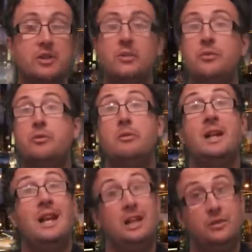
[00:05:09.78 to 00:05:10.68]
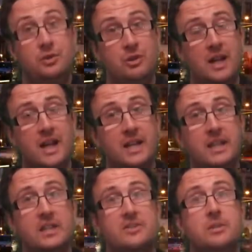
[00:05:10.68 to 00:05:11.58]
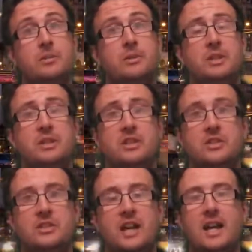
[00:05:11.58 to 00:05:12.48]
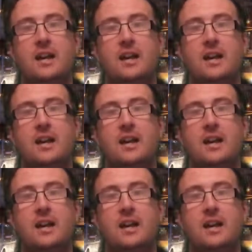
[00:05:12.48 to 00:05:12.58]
not through a lack of trying, it's simply because